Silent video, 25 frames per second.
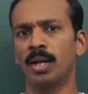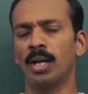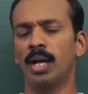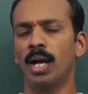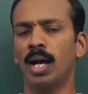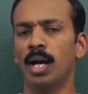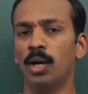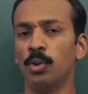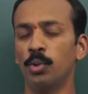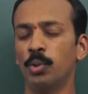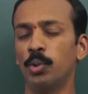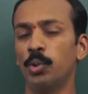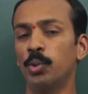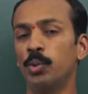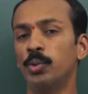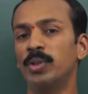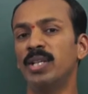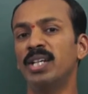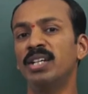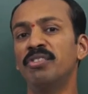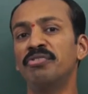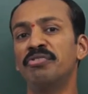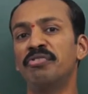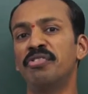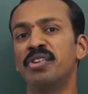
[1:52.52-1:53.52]
How do
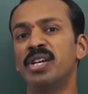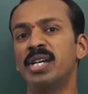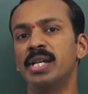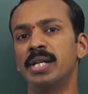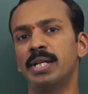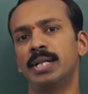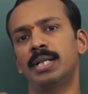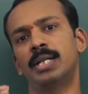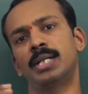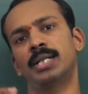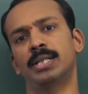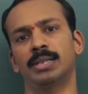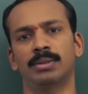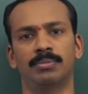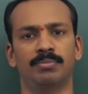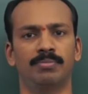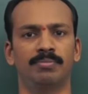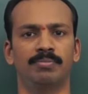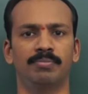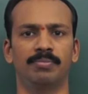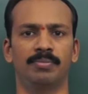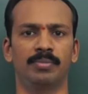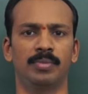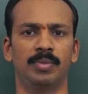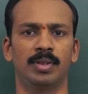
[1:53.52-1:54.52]
they feed?
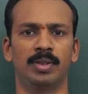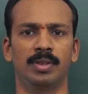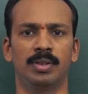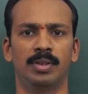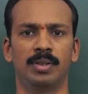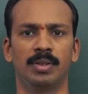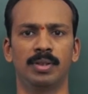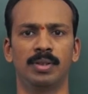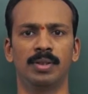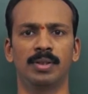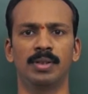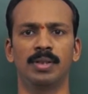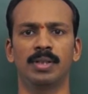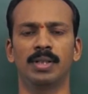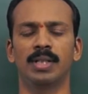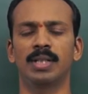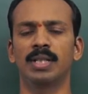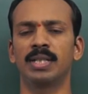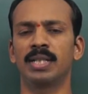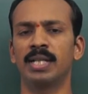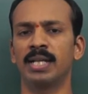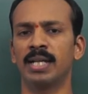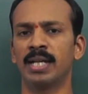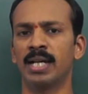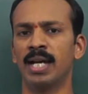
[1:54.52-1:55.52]

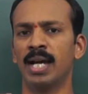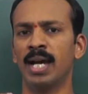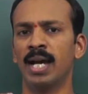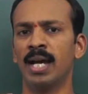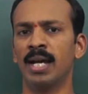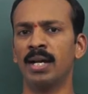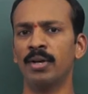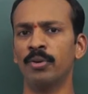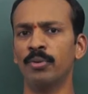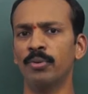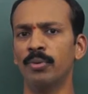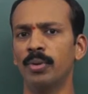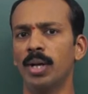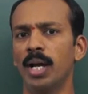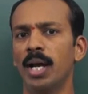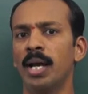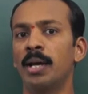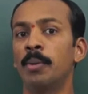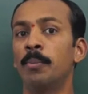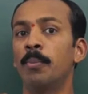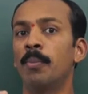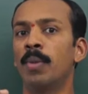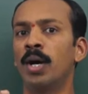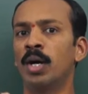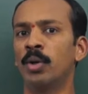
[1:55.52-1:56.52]
They have
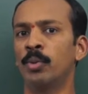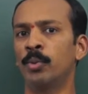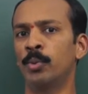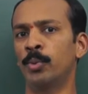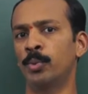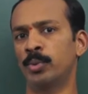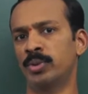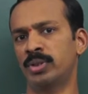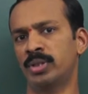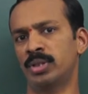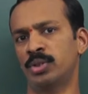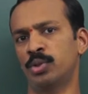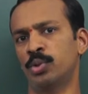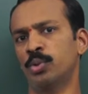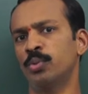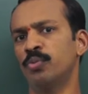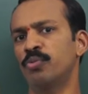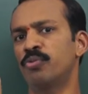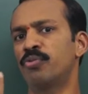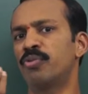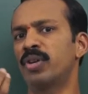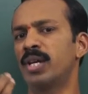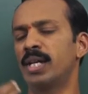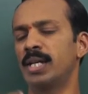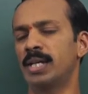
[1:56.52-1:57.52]
a mouth to
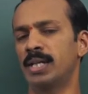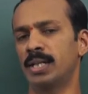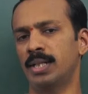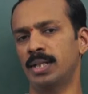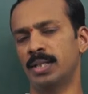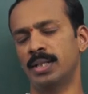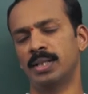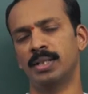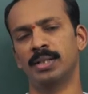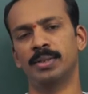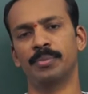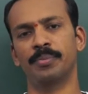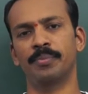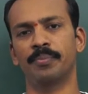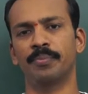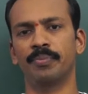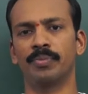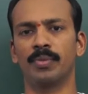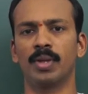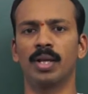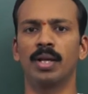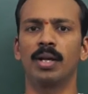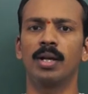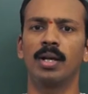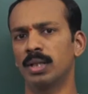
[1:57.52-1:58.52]
feed.
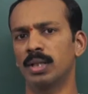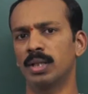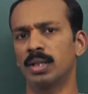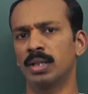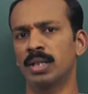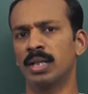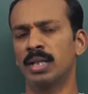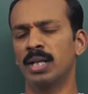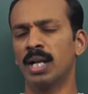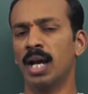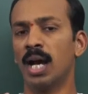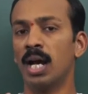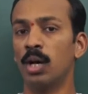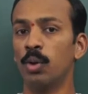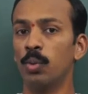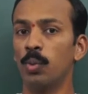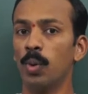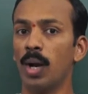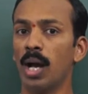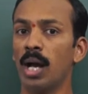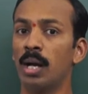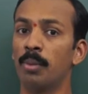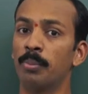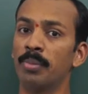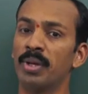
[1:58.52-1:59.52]
Then
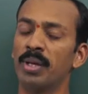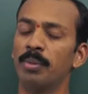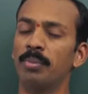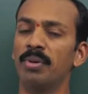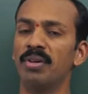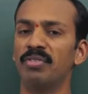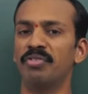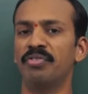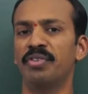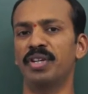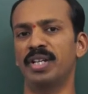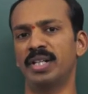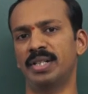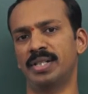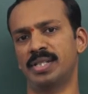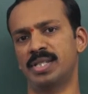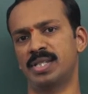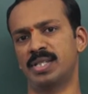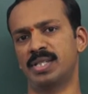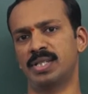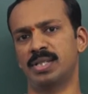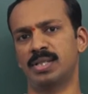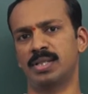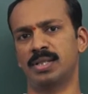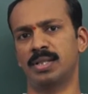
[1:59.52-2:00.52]
how amoeba
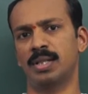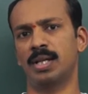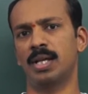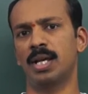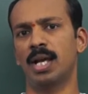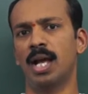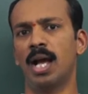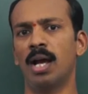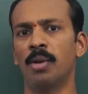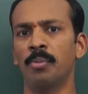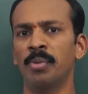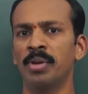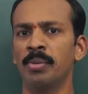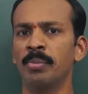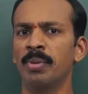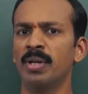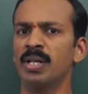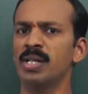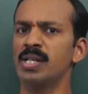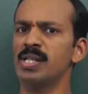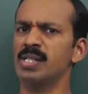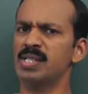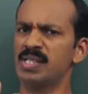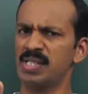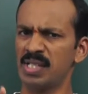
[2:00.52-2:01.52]
feeds? Amoeba
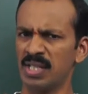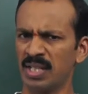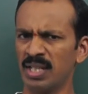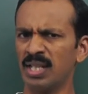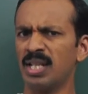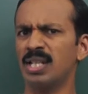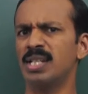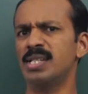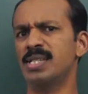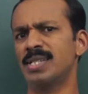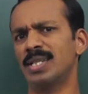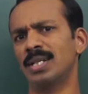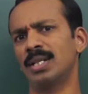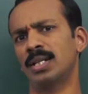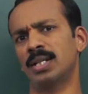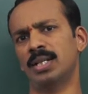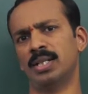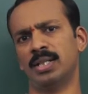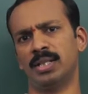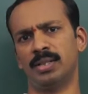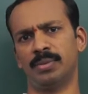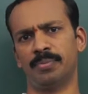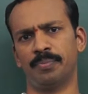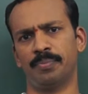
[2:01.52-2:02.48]
is single celled.